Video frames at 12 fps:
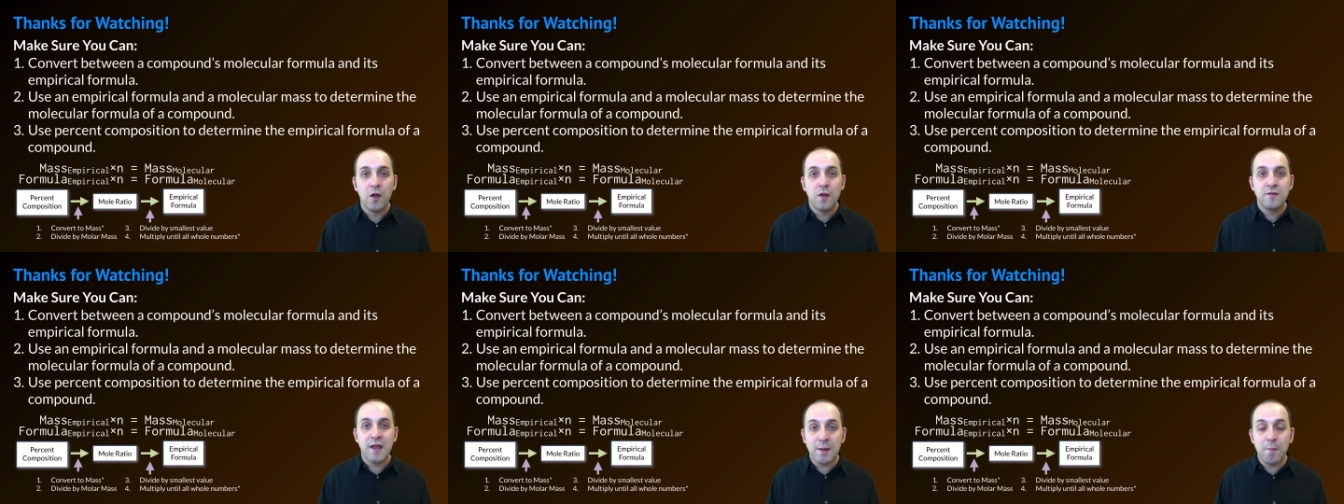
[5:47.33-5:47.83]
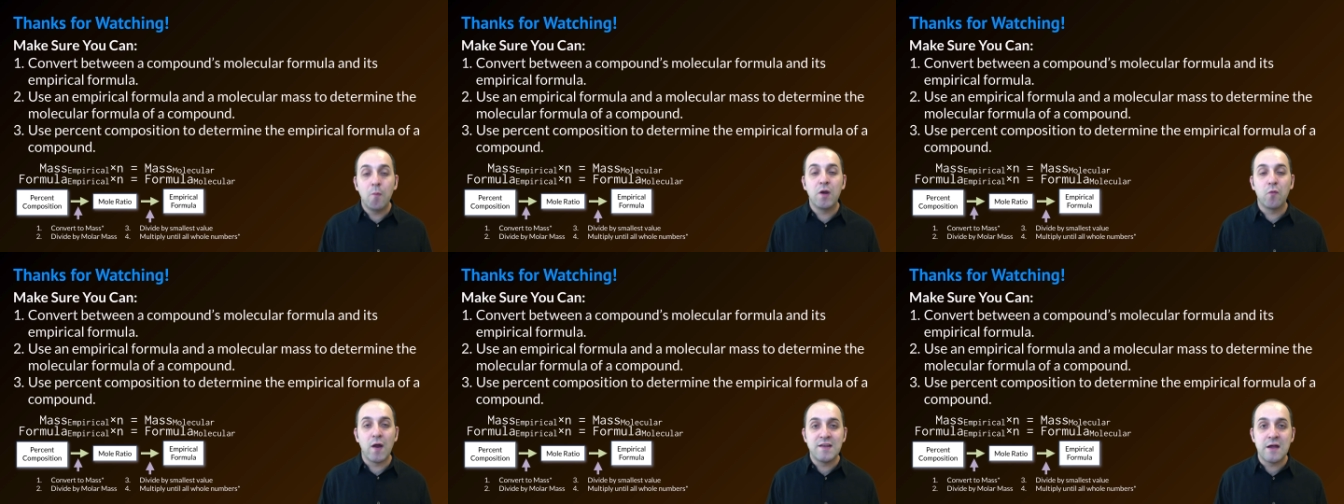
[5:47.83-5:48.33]
Take a moment
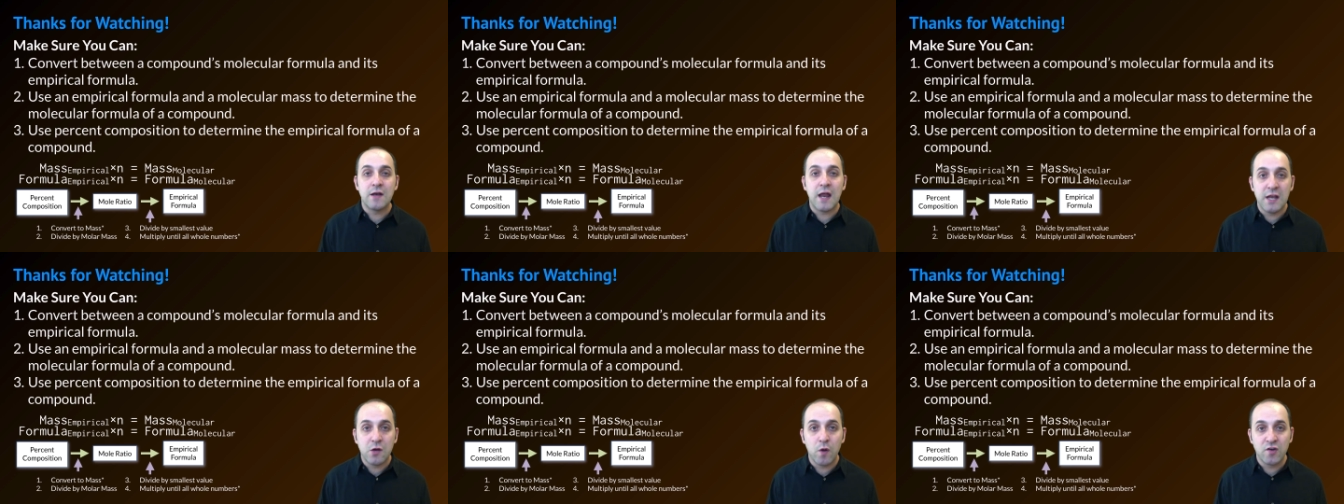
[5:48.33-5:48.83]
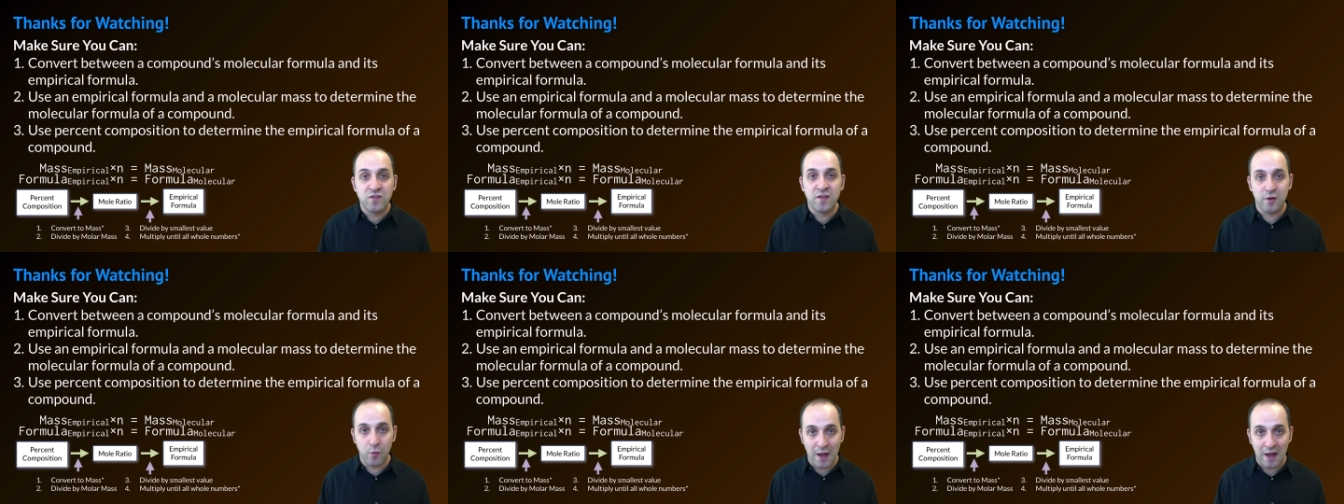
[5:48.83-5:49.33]
and write down any questions that
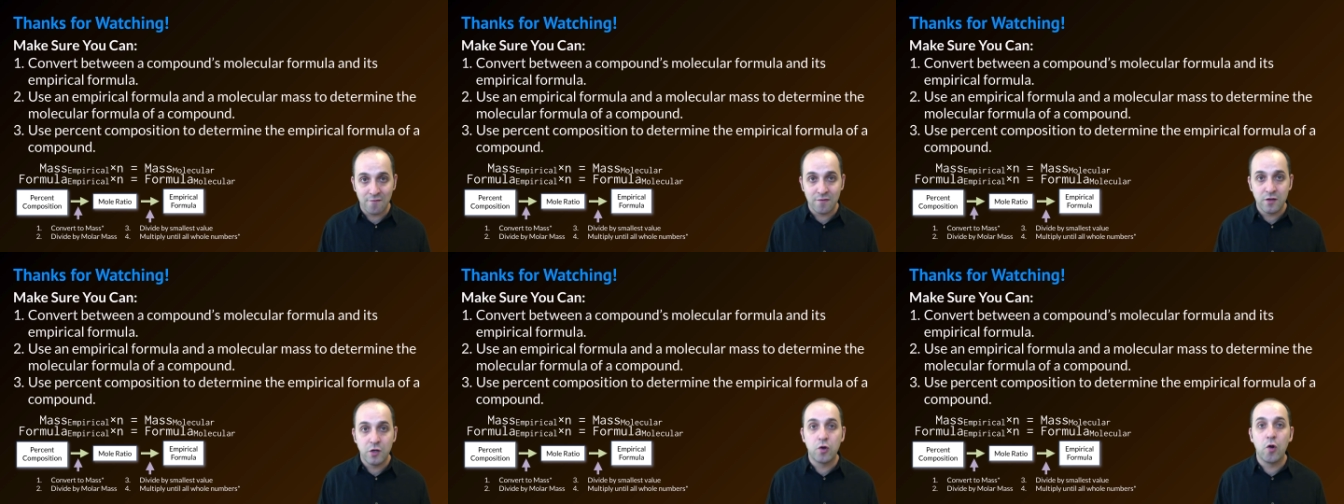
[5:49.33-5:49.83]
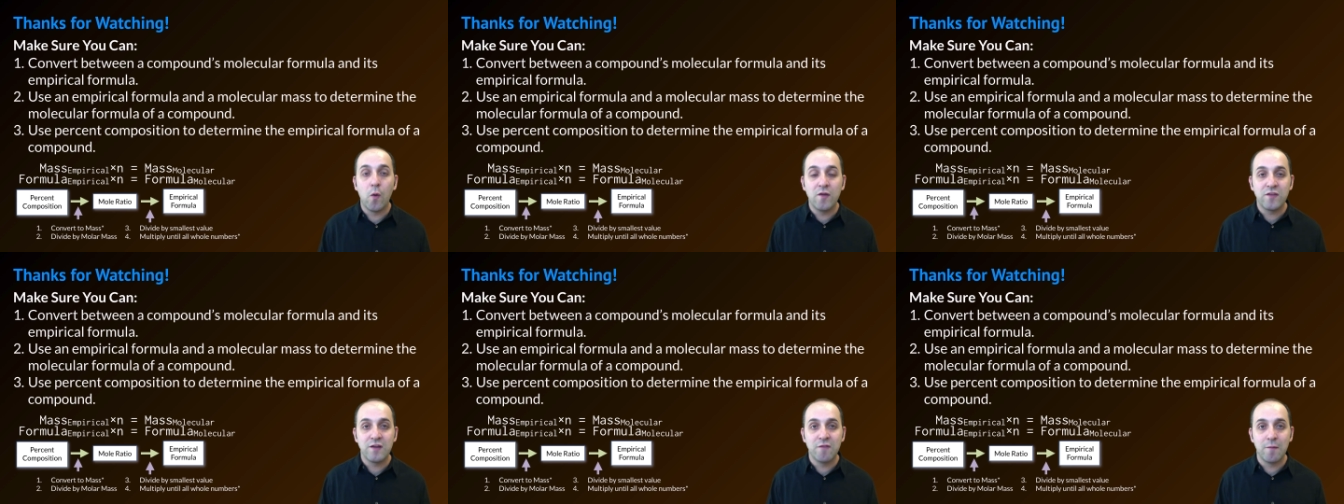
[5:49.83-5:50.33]
you have. You can always
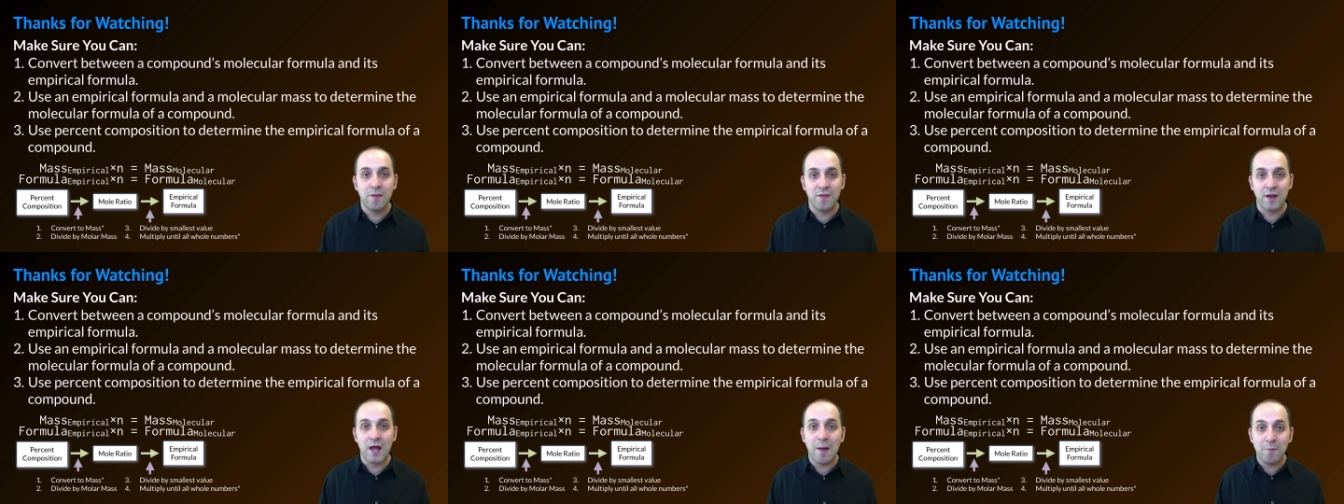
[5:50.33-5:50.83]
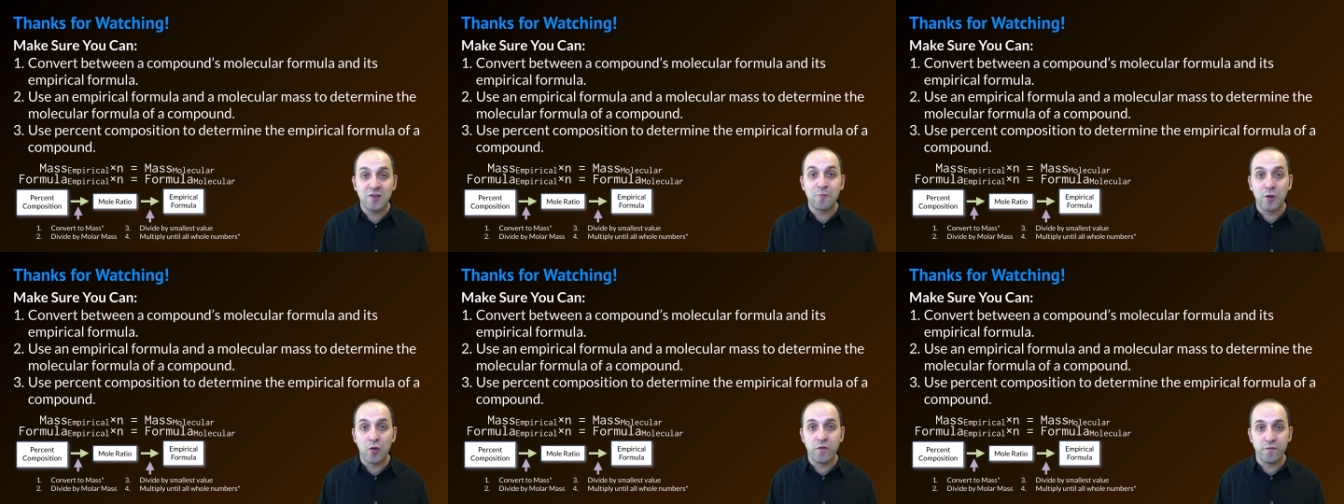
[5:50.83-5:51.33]
leave them in the comments
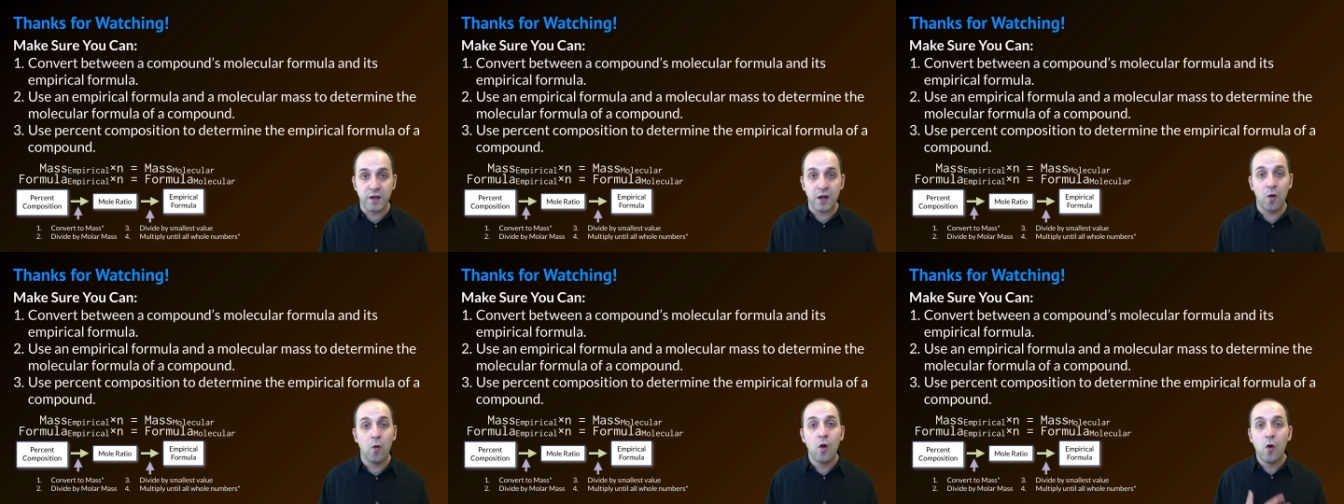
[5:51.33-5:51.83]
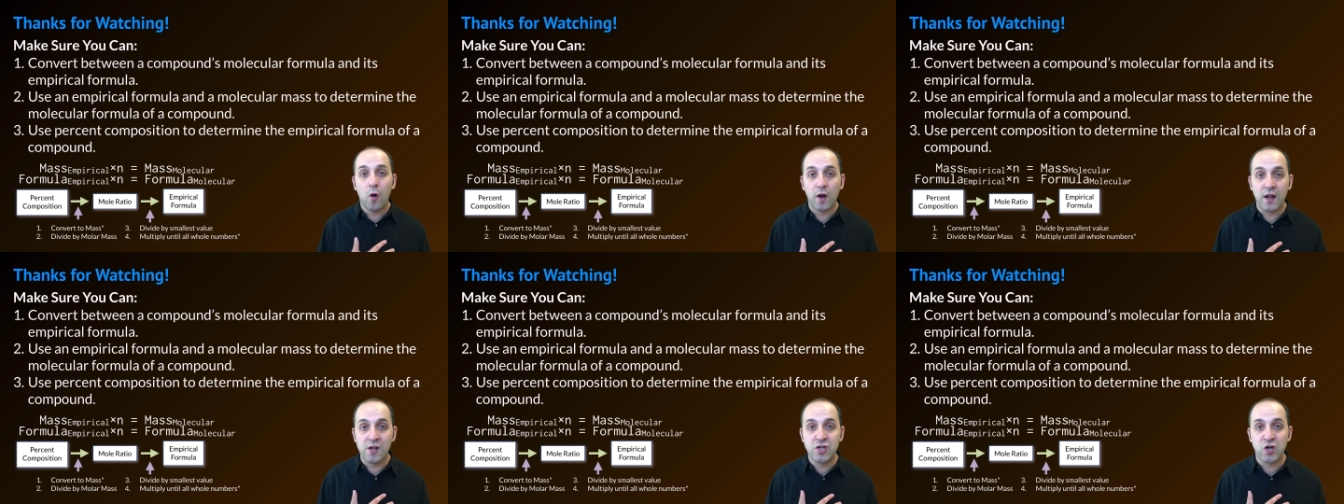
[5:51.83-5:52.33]
below the video or
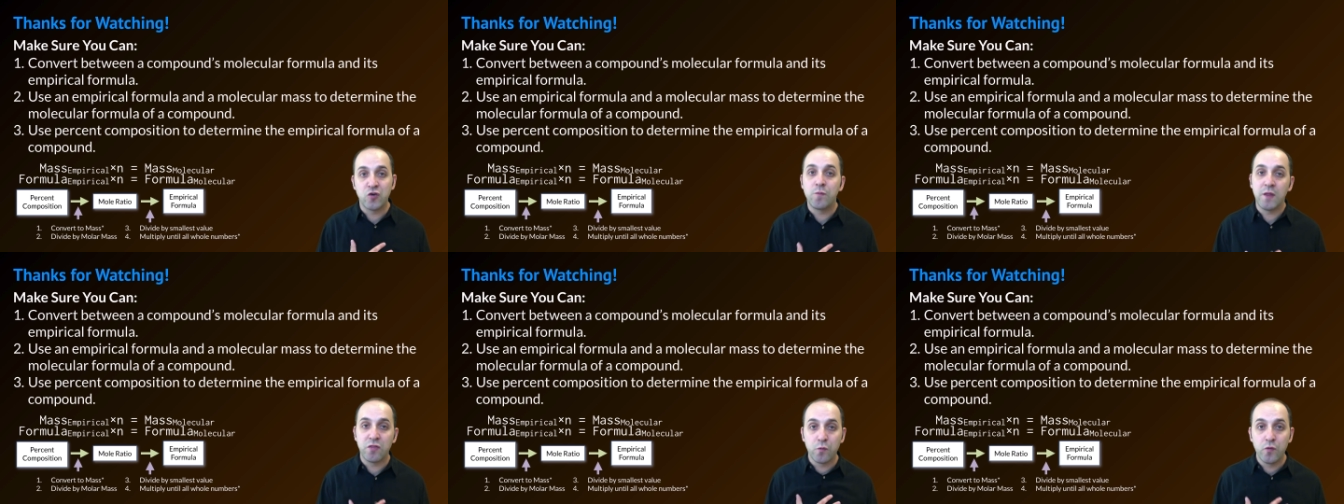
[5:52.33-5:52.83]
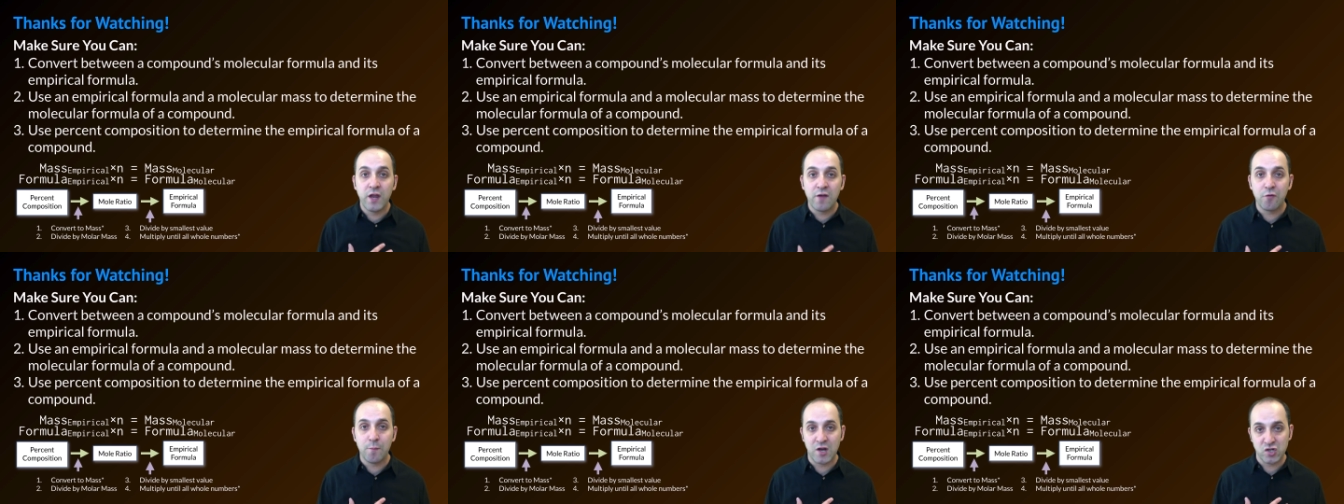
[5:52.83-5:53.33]
get in touch with me through the
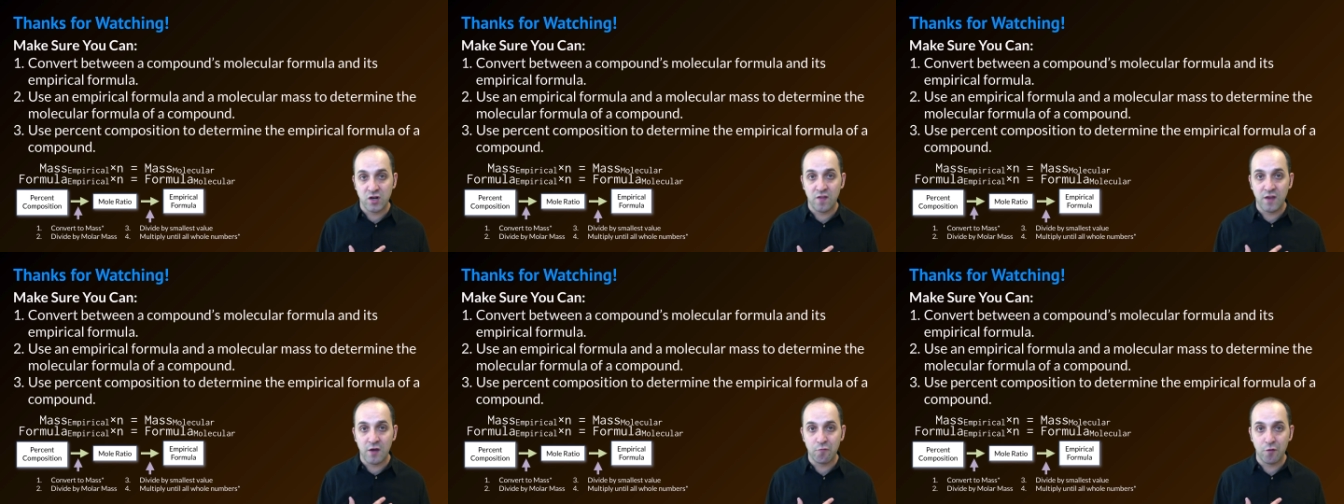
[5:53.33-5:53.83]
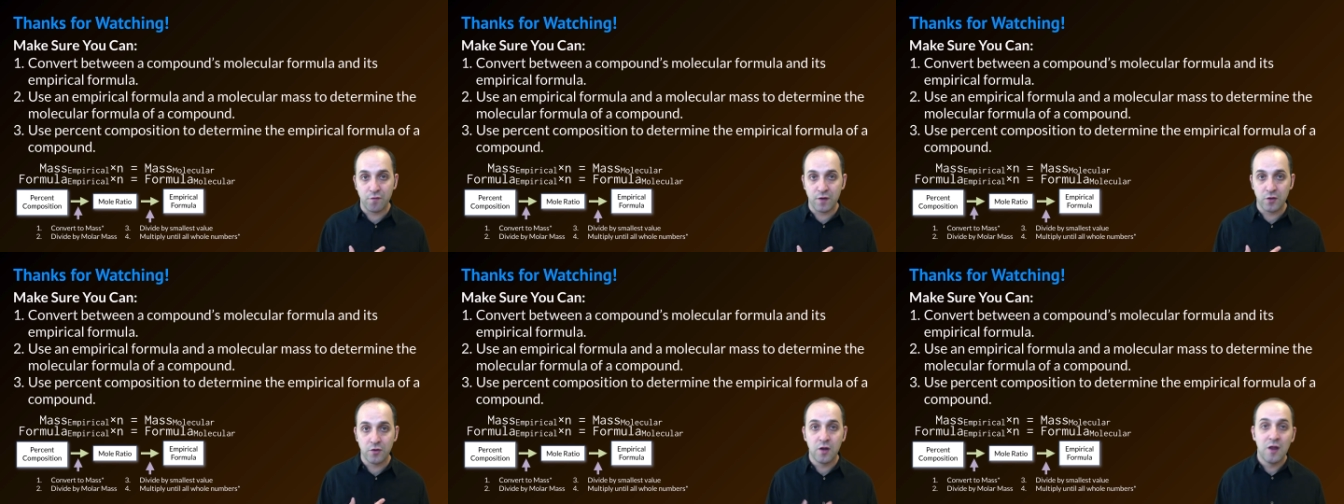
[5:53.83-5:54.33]
information in the info field.